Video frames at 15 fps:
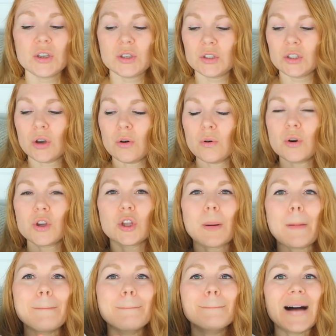So
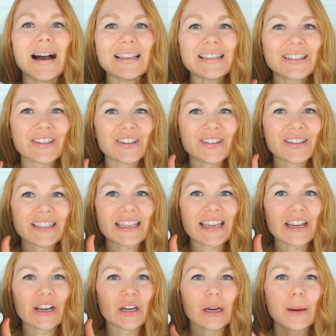your muscles
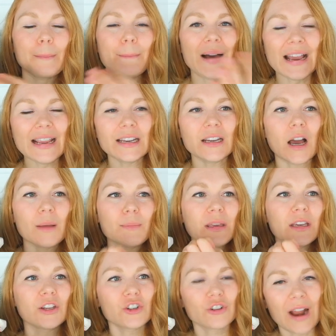here might not be
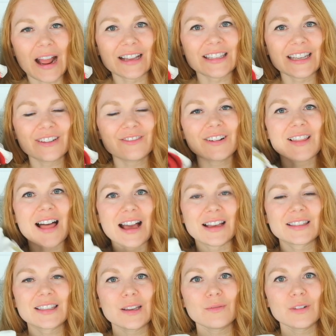contracting and
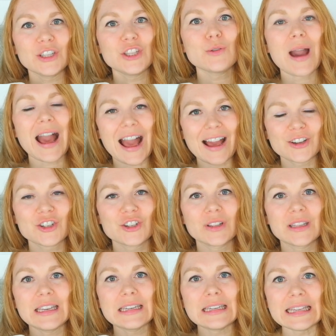relaxing when you
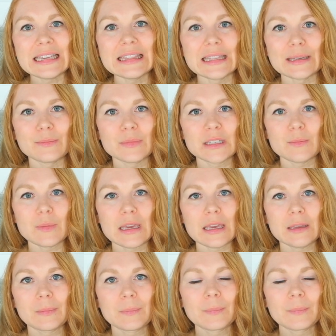actually need them to be.